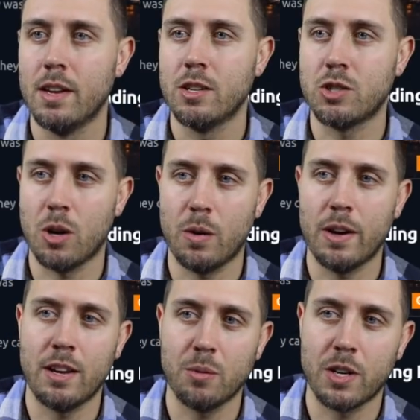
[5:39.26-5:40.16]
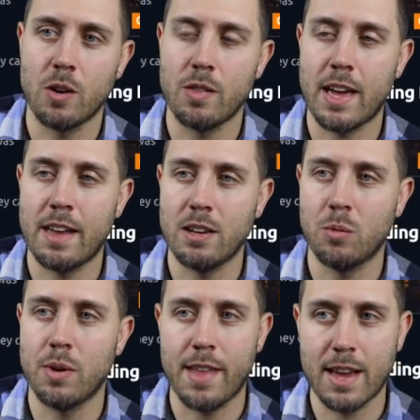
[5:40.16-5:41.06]
So, and here we go, they end it
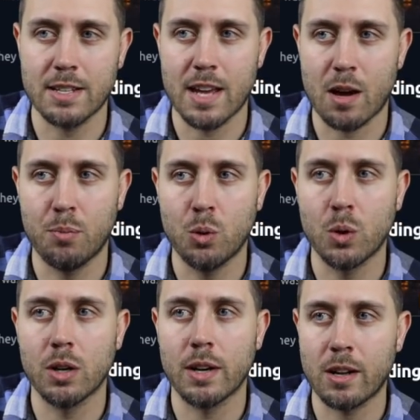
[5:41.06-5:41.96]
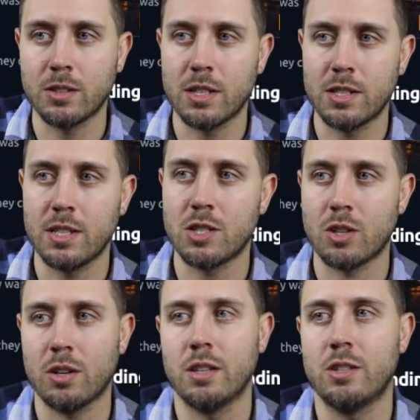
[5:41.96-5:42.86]
with, that is how poor LTC
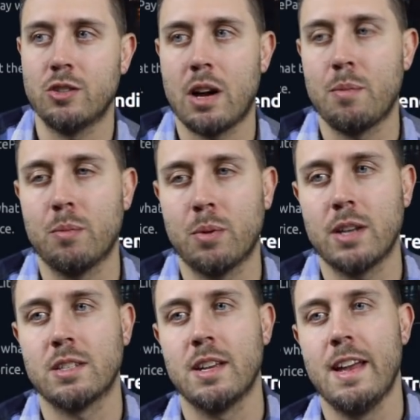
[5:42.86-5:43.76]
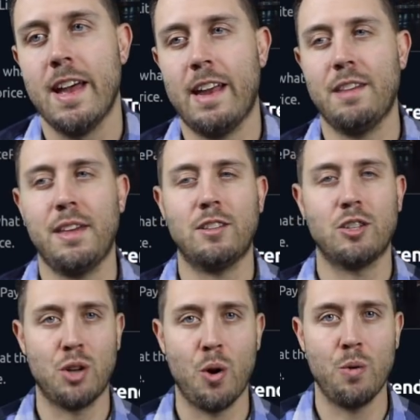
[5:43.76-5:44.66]
started to drop in price. And I think the
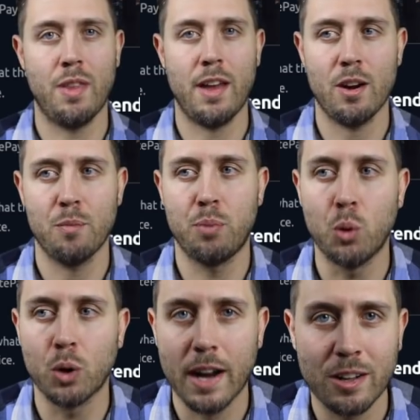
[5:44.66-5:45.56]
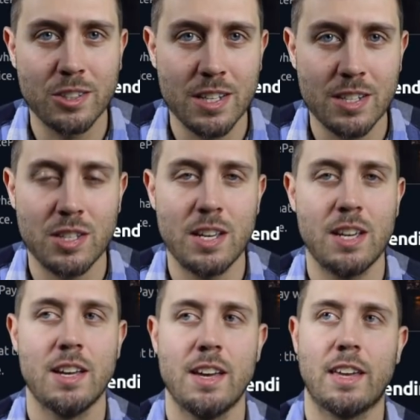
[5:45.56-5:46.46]
tone there, poor
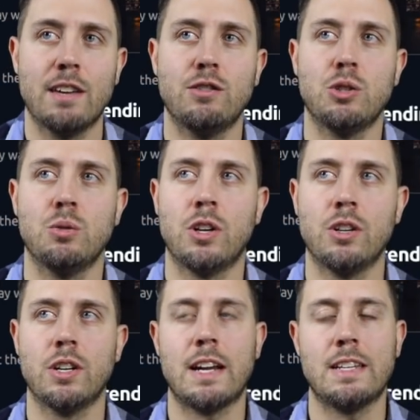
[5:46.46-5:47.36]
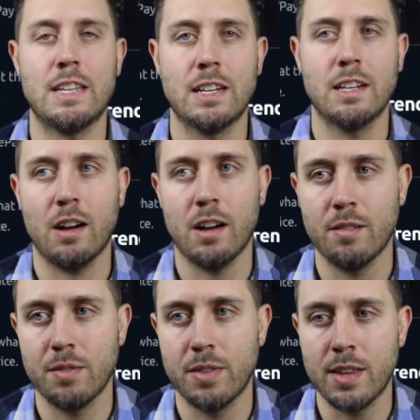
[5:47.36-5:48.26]
LTC, gives you a good idea
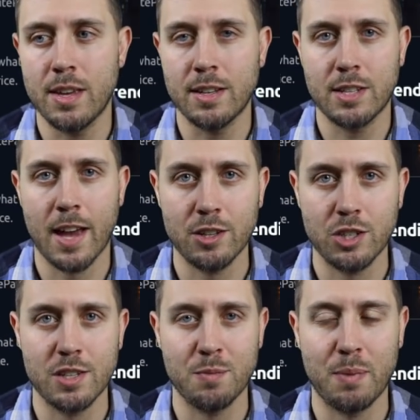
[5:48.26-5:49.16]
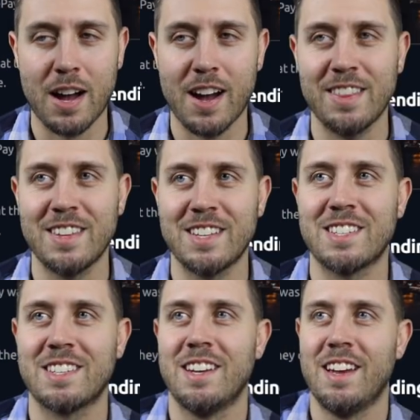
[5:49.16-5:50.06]
of the intentions behind this